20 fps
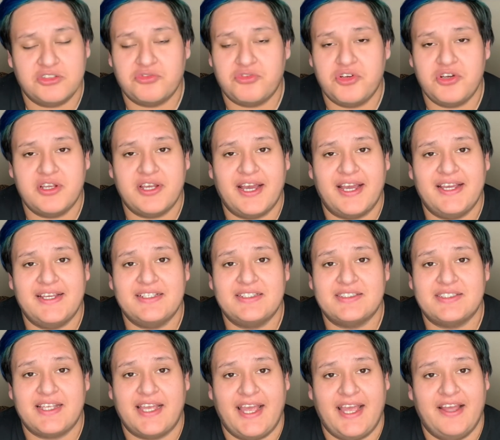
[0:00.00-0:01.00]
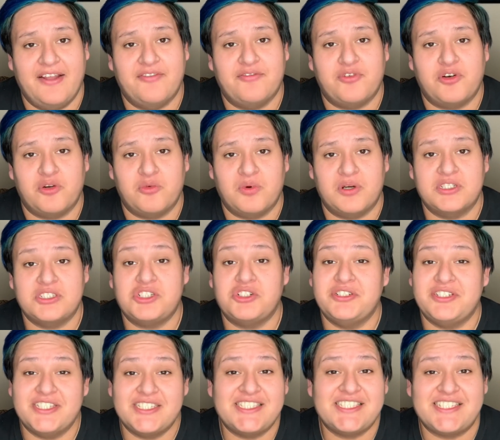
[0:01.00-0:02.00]
for you guys, and for the ones who
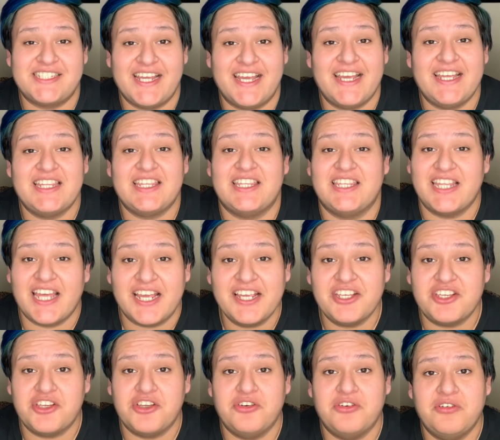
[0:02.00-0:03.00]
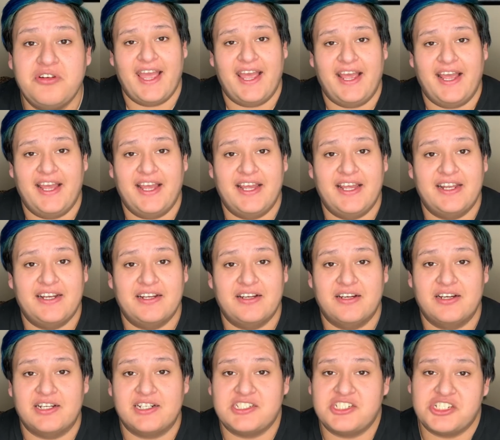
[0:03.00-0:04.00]
did stay, thank you,
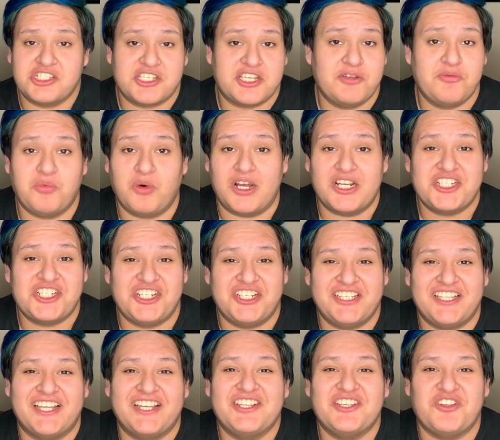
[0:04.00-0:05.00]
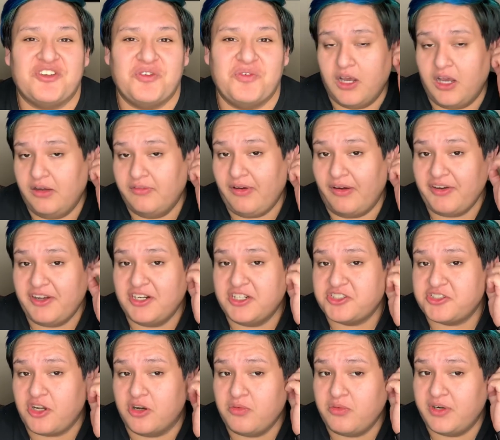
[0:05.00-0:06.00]
and just keep watching. Thank you. I'm gonna
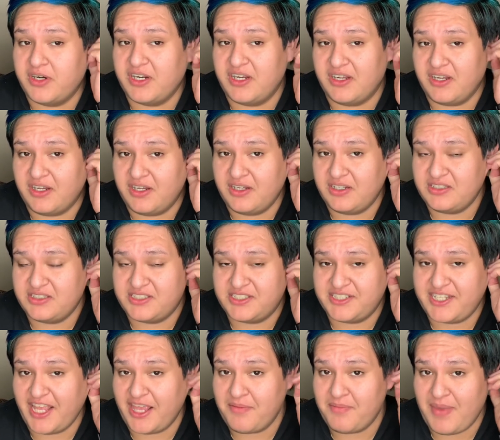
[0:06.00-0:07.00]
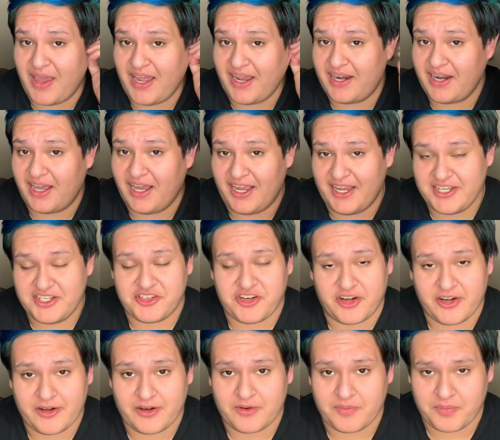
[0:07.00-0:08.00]
start with a Stay Matte
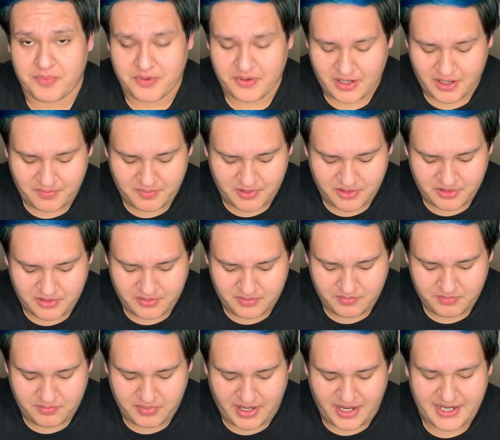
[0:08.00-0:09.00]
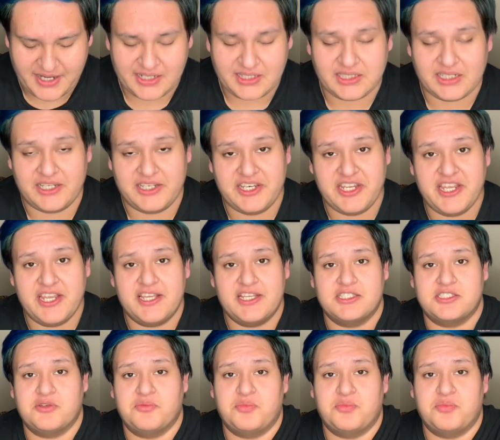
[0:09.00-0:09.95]
Hydrator Primer by Clinique. It's a